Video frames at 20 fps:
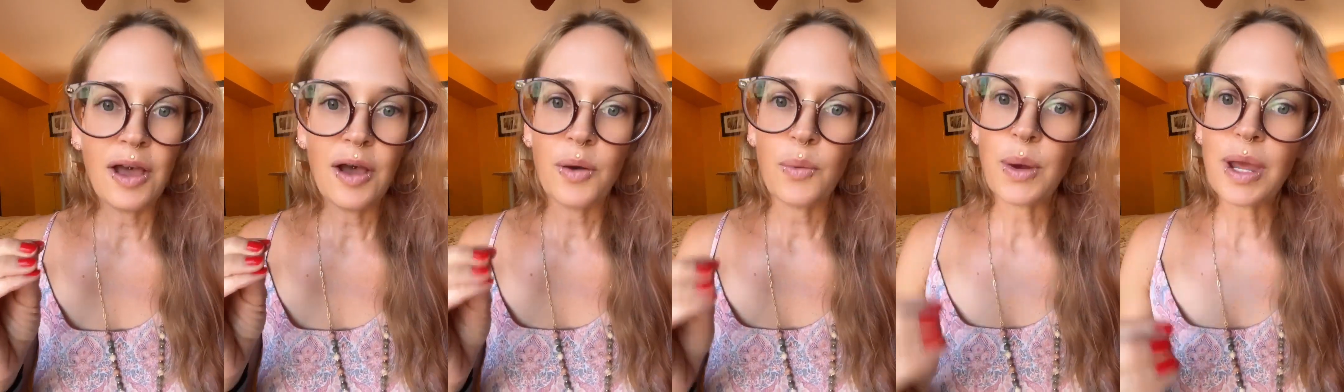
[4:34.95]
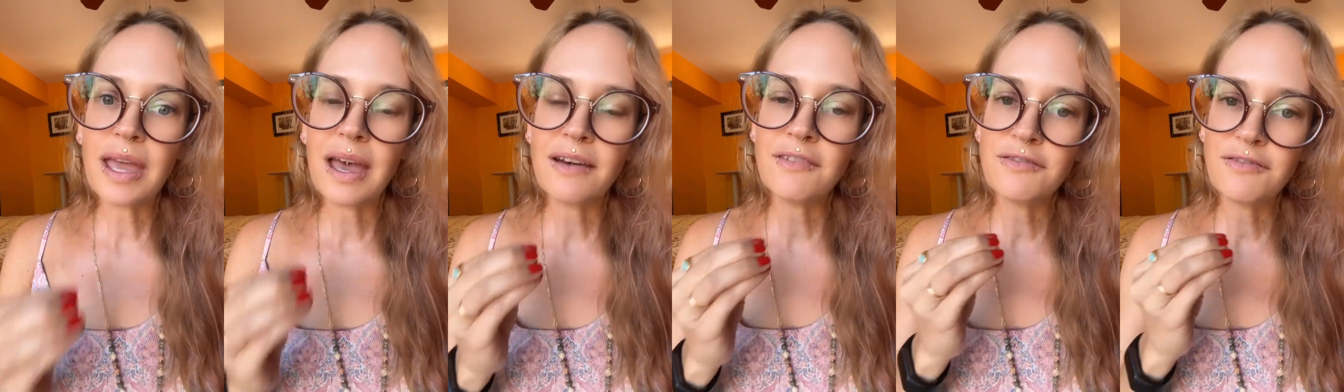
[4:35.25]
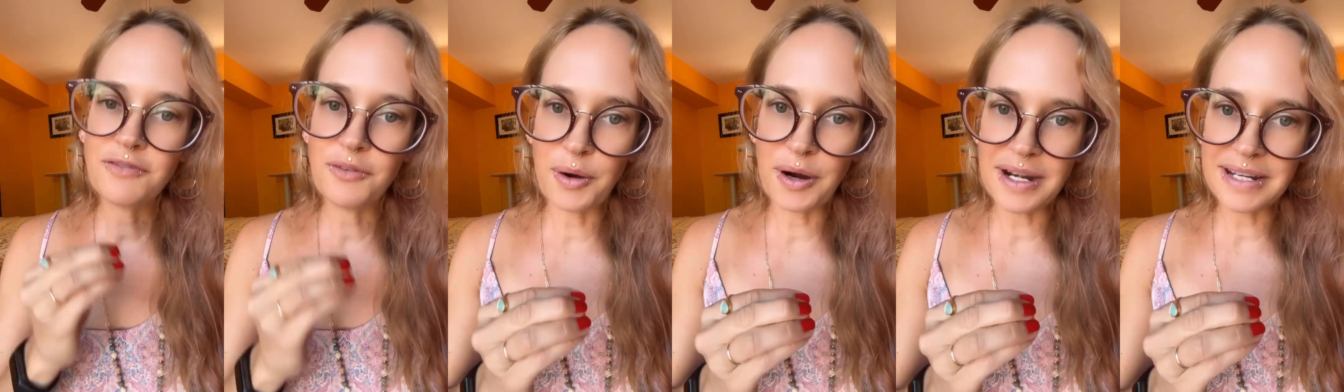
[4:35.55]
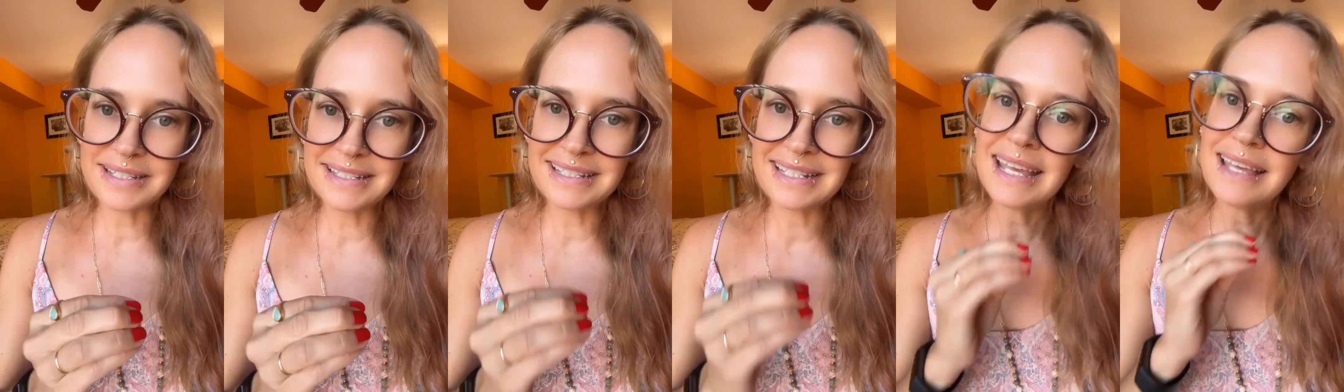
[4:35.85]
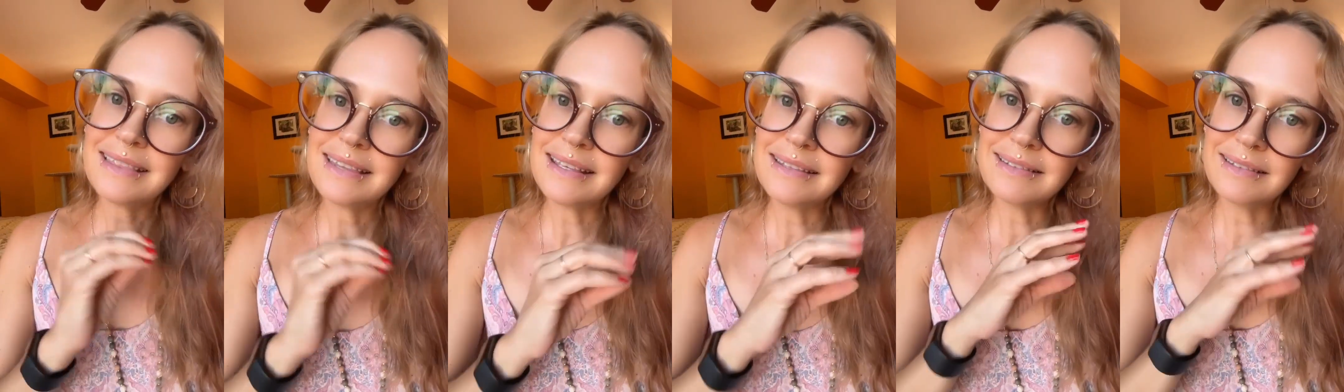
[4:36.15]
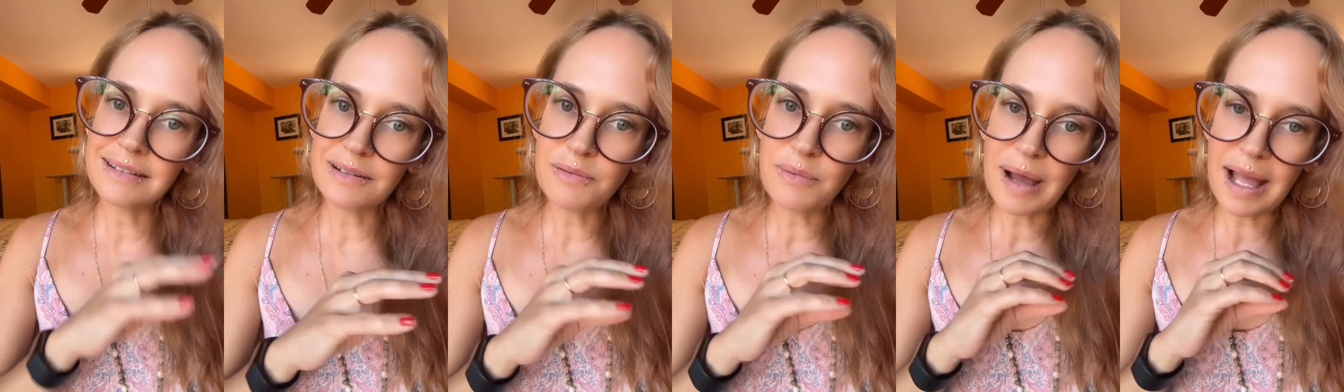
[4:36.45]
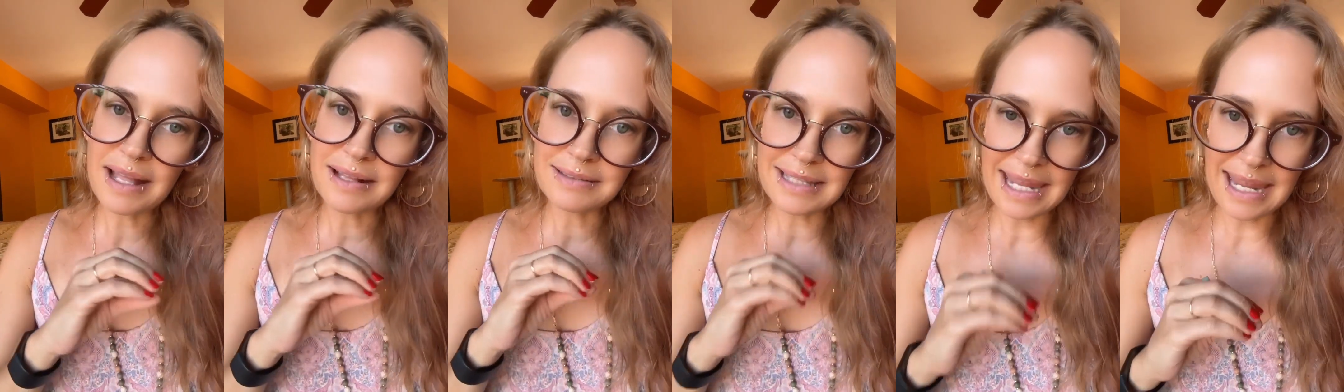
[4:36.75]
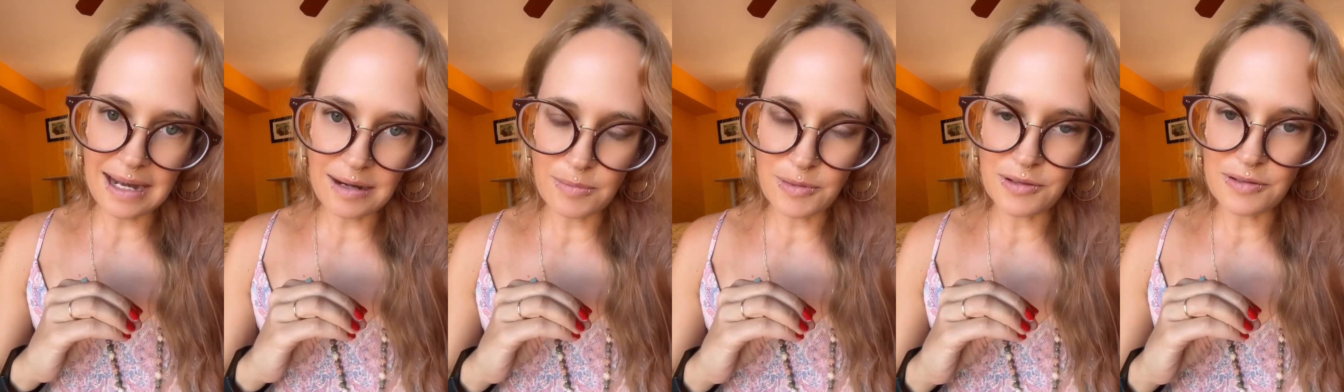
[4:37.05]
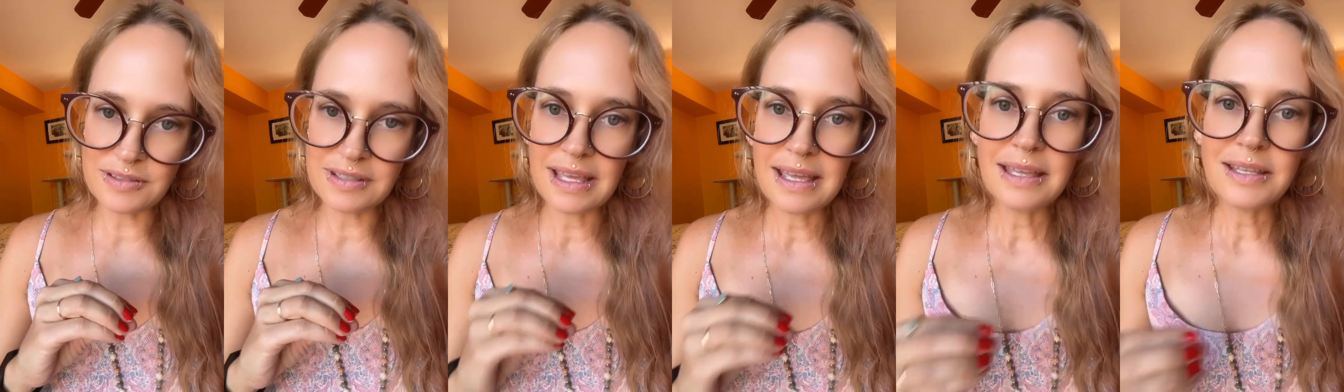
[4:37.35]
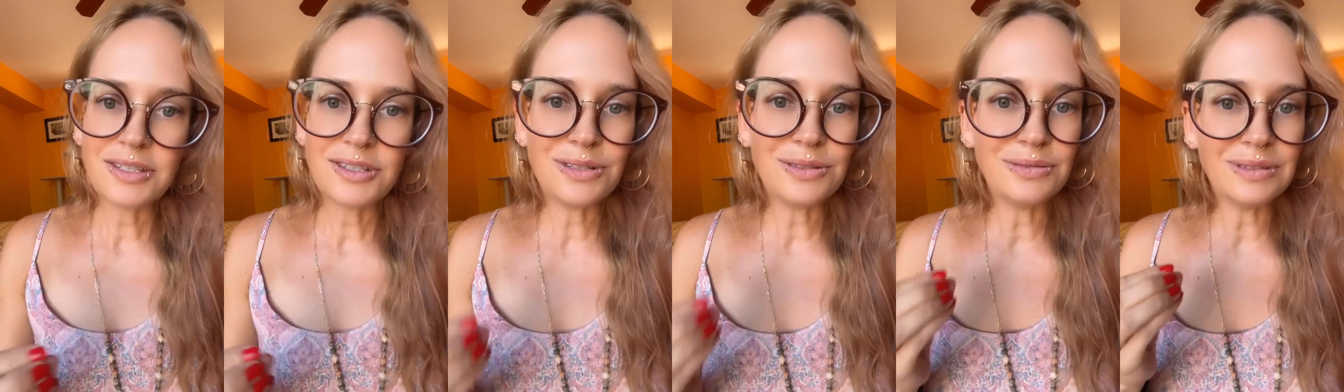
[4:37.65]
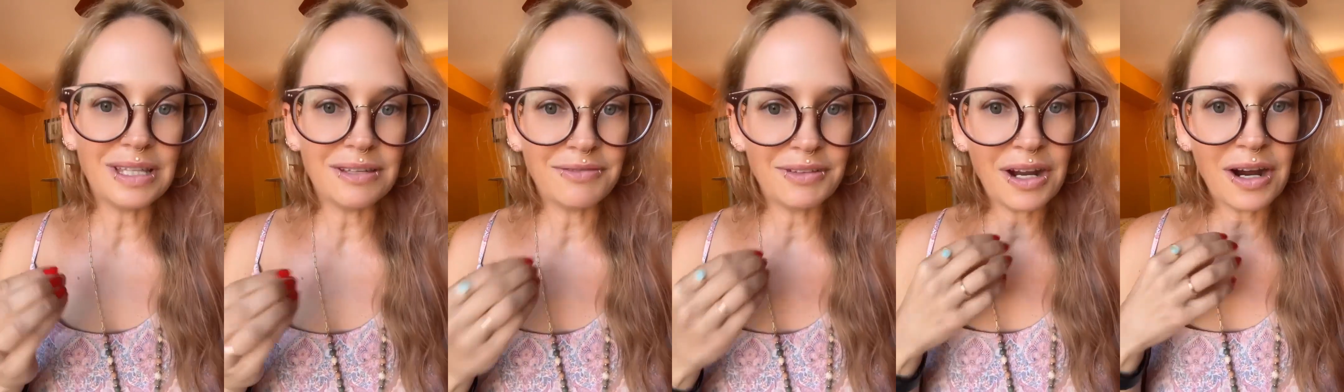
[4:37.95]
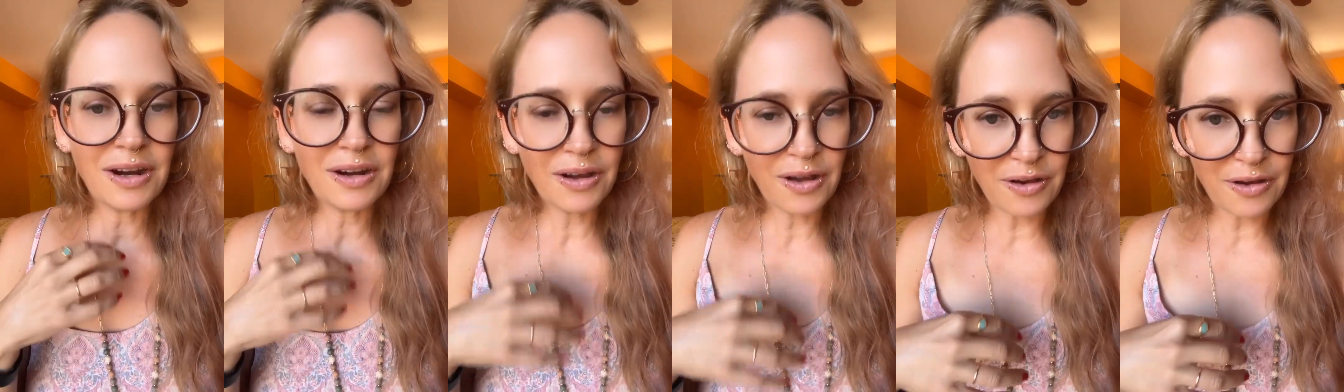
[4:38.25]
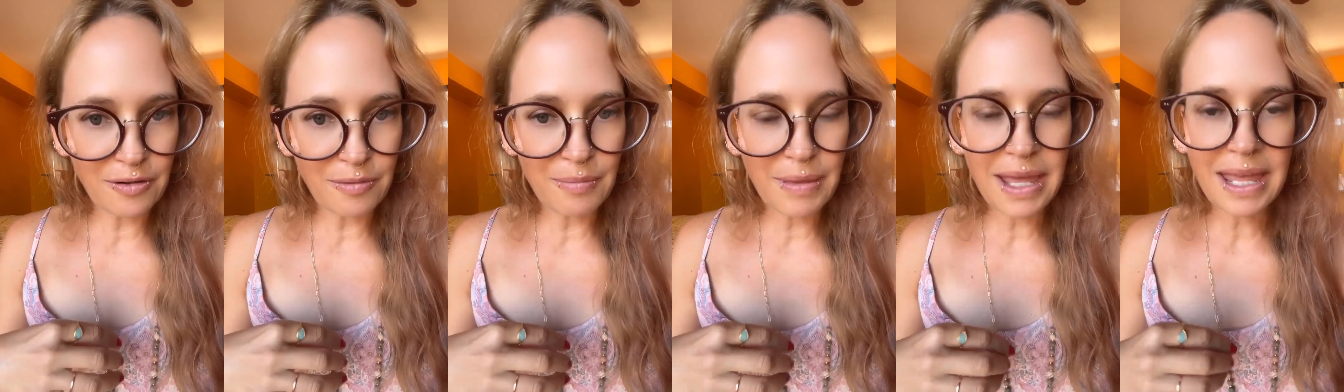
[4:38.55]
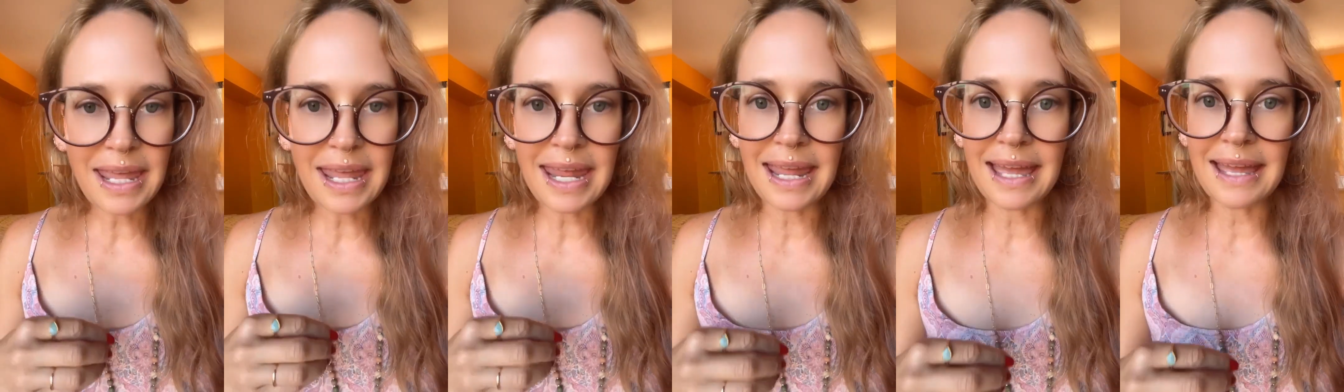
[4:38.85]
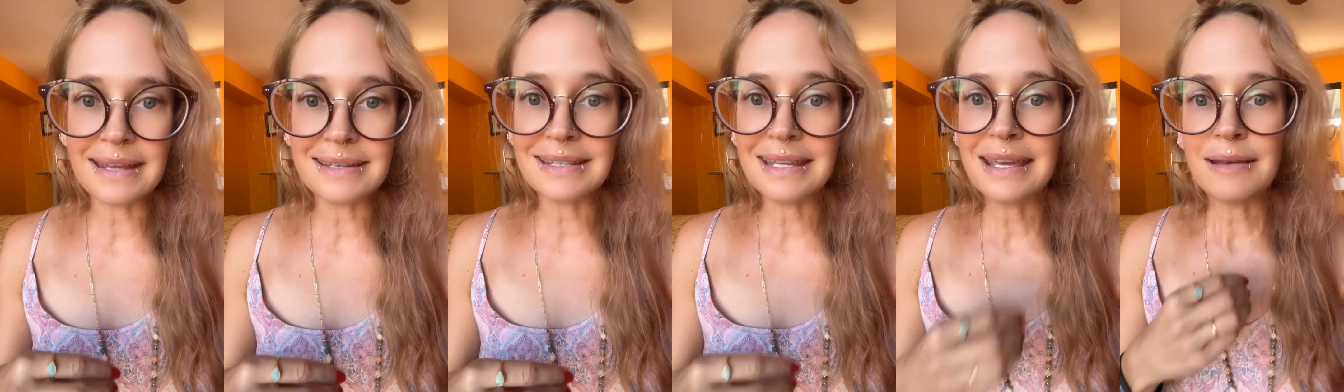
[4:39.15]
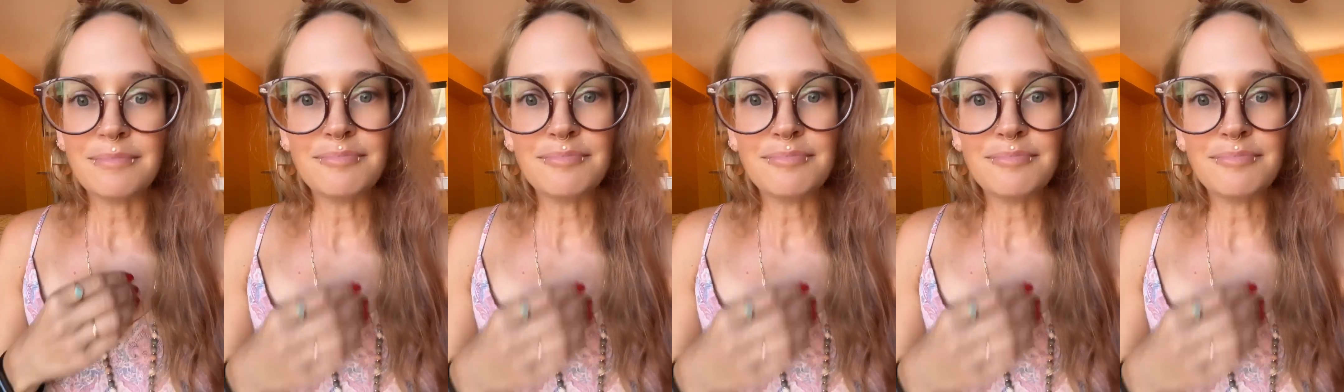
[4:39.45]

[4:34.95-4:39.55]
We have forced these little wild animals to live in our home and